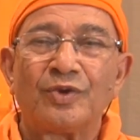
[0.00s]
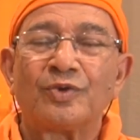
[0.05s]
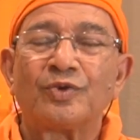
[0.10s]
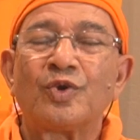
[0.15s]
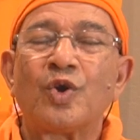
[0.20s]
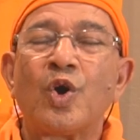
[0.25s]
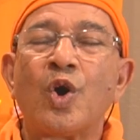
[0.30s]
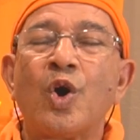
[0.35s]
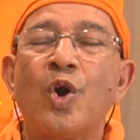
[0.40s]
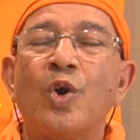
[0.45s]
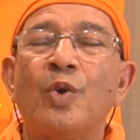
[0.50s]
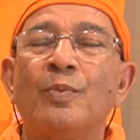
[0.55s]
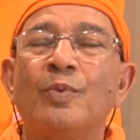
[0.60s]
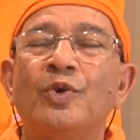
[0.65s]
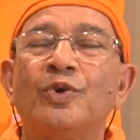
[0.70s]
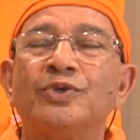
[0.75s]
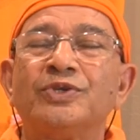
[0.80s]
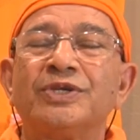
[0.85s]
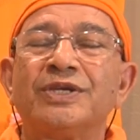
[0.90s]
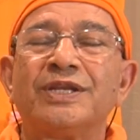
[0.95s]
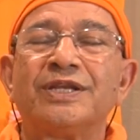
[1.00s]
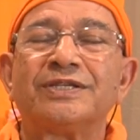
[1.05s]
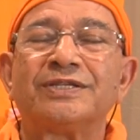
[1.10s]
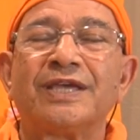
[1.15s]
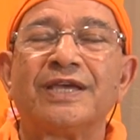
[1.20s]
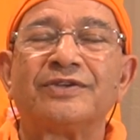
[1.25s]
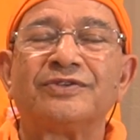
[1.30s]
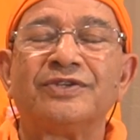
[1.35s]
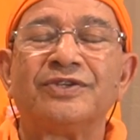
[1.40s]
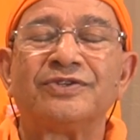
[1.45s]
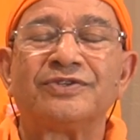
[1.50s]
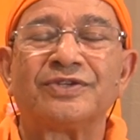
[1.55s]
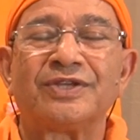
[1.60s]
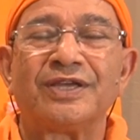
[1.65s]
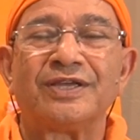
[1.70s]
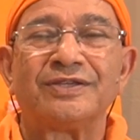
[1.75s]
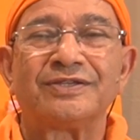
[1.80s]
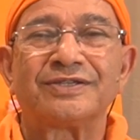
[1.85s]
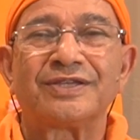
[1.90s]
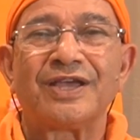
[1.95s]
homogeneous
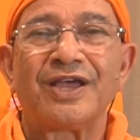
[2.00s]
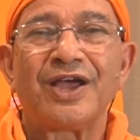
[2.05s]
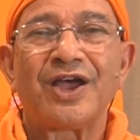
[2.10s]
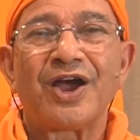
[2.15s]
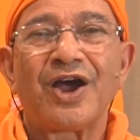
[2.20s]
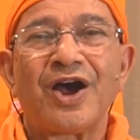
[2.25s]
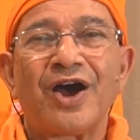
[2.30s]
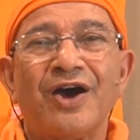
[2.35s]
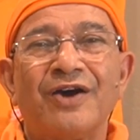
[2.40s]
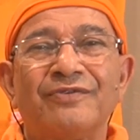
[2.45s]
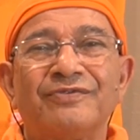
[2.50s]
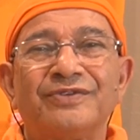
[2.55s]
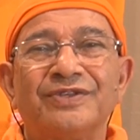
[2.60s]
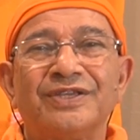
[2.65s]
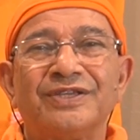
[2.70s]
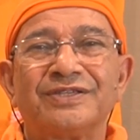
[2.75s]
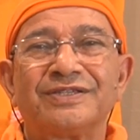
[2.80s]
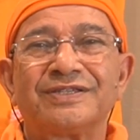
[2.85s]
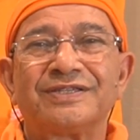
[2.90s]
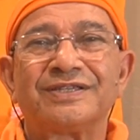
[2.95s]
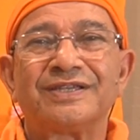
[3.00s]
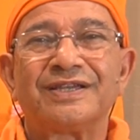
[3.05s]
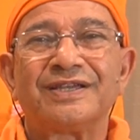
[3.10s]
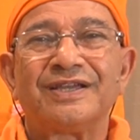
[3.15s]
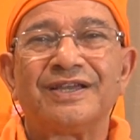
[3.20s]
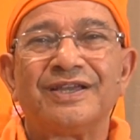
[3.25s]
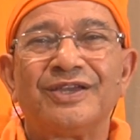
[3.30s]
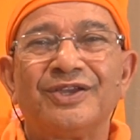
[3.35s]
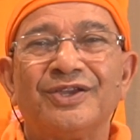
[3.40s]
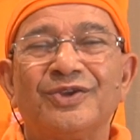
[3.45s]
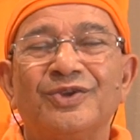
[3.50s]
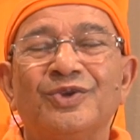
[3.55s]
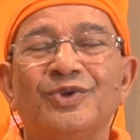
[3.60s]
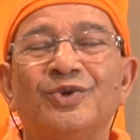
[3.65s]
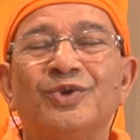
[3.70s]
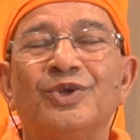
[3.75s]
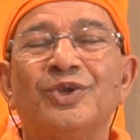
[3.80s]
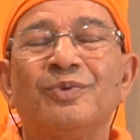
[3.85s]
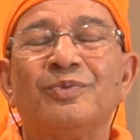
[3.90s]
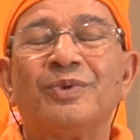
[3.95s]
existence of this
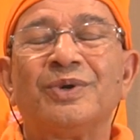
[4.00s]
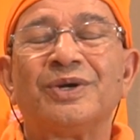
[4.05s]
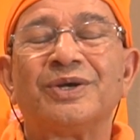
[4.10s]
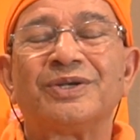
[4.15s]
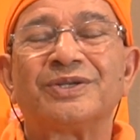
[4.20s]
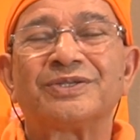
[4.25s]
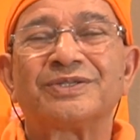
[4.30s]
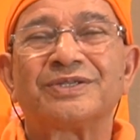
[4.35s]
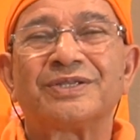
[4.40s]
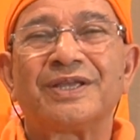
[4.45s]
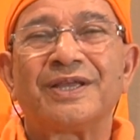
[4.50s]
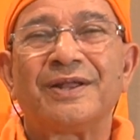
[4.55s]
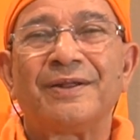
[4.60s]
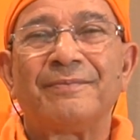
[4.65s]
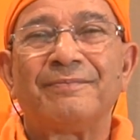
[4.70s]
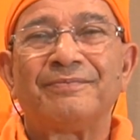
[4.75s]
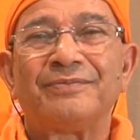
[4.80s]
universe,